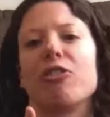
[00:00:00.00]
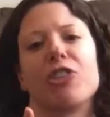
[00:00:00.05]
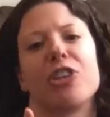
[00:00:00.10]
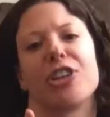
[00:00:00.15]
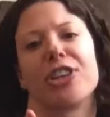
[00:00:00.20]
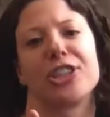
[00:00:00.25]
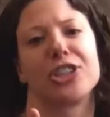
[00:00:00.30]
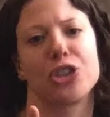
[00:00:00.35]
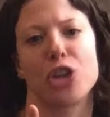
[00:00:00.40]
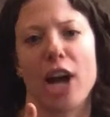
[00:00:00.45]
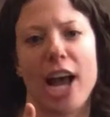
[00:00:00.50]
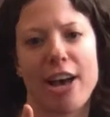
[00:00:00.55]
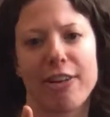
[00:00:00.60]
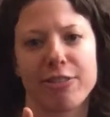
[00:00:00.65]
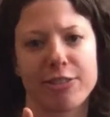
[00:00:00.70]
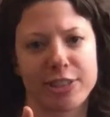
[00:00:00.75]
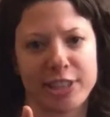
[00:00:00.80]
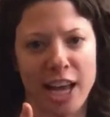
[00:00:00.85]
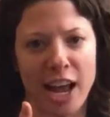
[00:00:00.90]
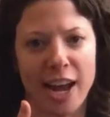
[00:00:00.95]
for the giraffe
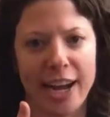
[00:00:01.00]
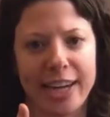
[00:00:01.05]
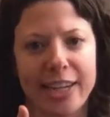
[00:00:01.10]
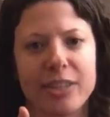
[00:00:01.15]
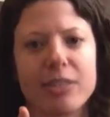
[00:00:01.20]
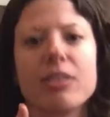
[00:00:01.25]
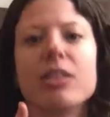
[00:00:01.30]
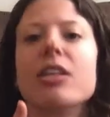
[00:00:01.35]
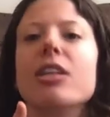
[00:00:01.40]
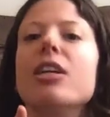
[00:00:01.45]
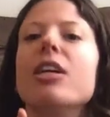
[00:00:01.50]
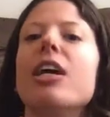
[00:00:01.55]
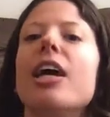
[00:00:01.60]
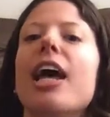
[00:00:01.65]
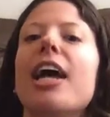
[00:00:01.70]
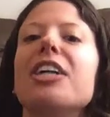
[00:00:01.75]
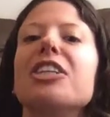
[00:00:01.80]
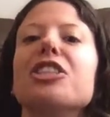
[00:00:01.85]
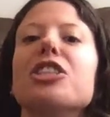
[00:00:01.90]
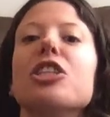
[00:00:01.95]
sign.
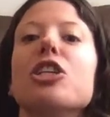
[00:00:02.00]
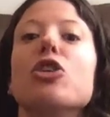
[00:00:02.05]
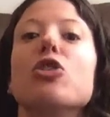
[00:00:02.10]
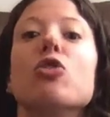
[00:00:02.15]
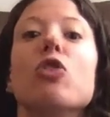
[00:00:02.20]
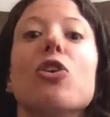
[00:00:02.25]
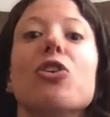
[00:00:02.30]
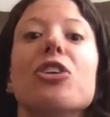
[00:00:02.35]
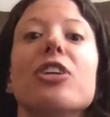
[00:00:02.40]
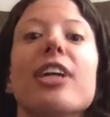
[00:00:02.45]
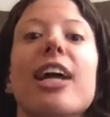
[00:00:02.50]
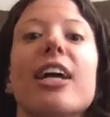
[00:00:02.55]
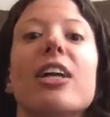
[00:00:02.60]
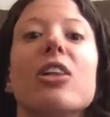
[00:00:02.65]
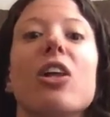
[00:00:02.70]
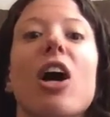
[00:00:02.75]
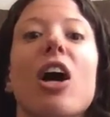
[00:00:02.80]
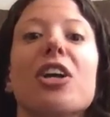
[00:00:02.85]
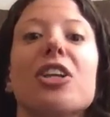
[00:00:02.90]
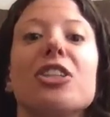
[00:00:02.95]
And you're just going to grow your neck
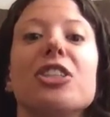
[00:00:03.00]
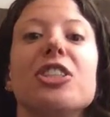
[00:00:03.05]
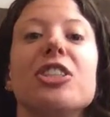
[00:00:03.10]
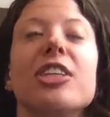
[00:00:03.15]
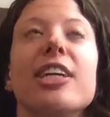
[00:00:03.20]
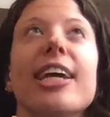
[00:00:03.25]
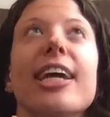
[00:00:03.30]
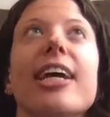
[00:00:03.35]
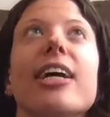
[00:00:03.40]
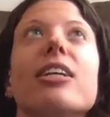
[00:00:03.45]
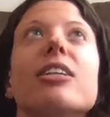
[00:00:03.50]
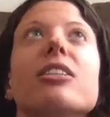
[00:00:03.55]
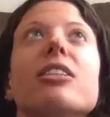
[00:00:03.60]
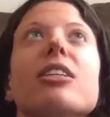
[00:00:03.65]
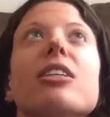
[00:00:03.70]
long using your hands.